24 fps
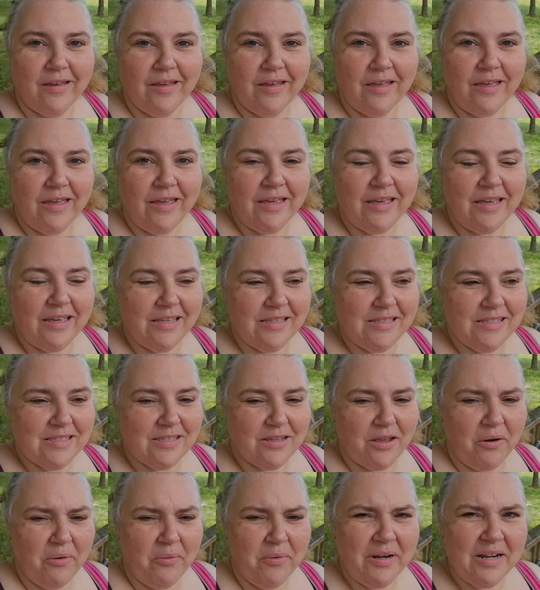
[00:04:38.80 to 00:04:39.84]
it gets
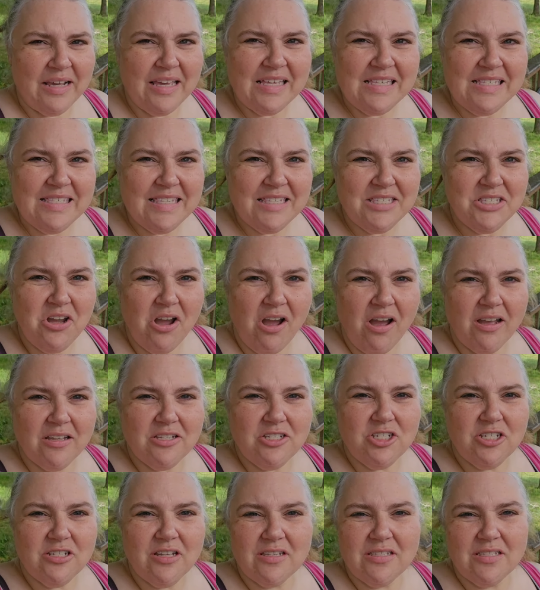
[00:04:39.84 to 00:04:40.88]
this hot,
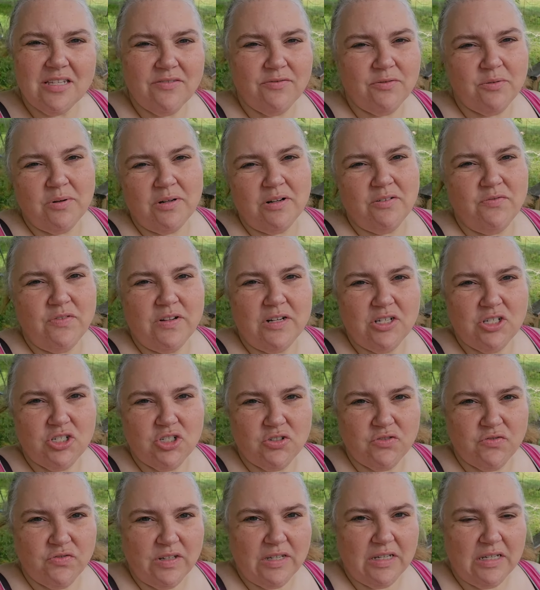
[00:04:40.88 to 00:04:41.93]
she doesn't even want to finish her
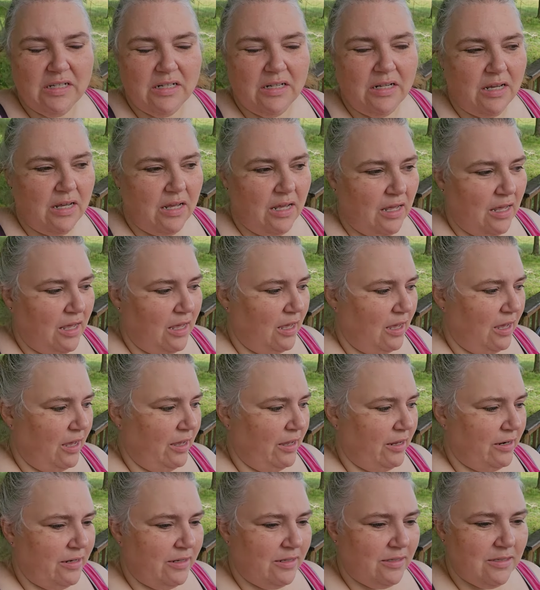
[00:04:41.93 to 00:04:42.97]
feed.
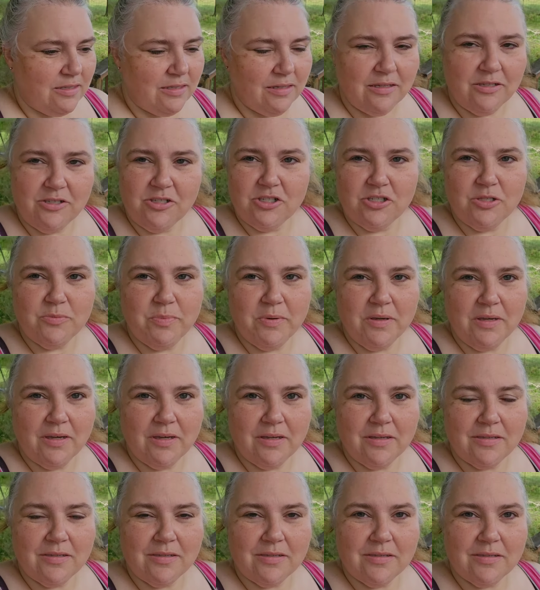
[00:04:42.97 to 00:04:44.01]
And it's just
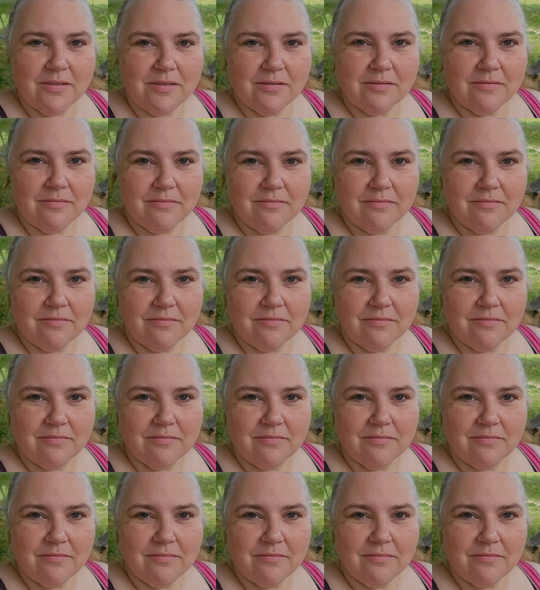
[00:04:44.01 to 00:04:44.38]
because